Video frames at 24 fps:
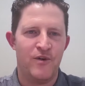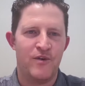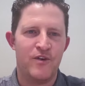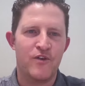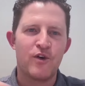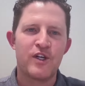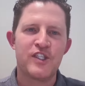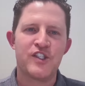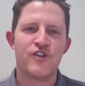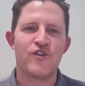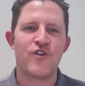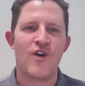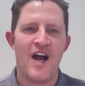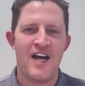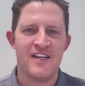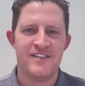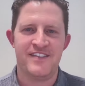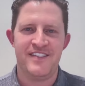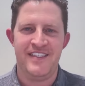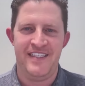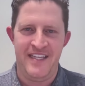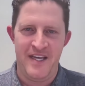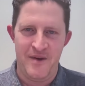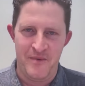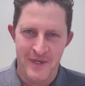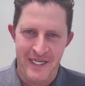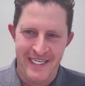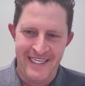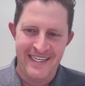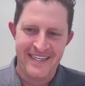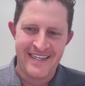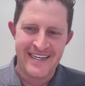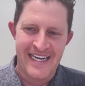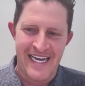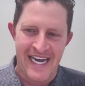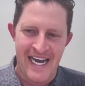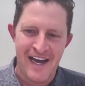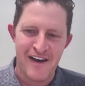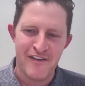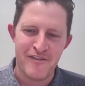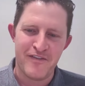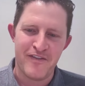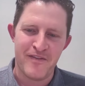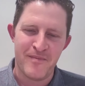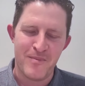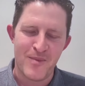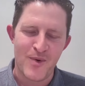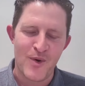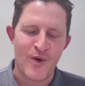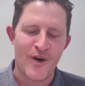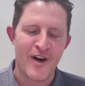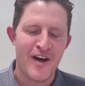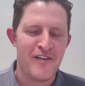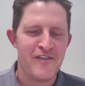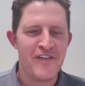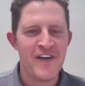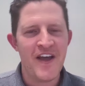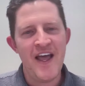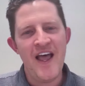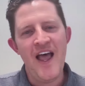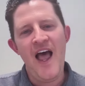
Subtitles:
crisscrossing that we need to have more of.